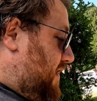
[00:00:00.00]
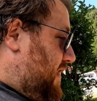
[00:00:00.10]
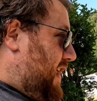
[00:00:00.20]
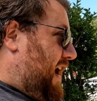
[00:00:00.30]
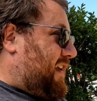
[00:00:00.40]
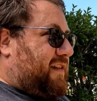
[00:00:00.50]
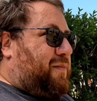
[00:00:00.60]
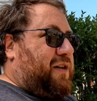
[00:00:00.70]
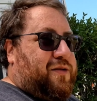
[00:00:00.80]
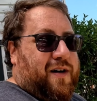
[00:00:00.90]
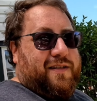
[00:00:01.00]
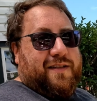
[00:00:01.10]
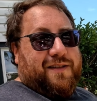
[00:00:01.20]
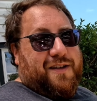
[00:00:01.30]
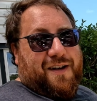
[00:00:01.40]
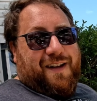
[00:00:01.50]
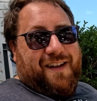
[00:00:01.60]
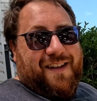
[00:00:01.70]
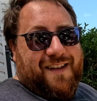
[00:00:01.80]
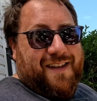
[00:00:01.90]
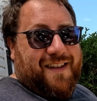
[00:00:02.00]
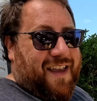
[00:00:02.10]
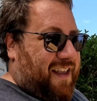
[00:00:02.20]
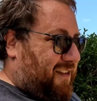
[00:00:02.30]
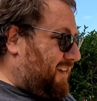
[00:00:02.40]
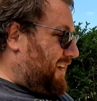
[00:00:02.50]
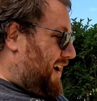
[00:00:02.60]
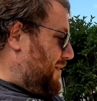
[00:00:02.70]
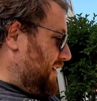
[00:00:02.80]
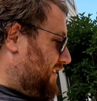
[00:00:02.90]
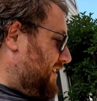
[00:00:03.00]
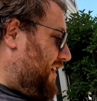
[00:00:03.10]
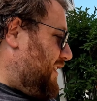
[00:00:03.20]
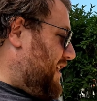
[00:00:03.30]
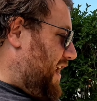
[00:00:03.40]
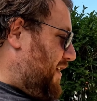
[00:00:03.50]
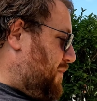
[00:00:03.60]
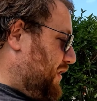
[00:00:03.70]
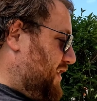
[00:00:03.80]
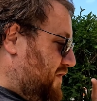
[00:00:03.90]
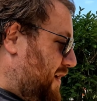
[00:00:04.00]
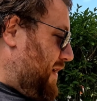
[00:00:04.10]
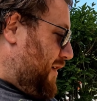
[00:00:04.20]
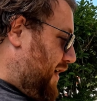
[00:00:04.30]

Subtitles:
It has to be twice as good. So now I'm excited that I believe I'm now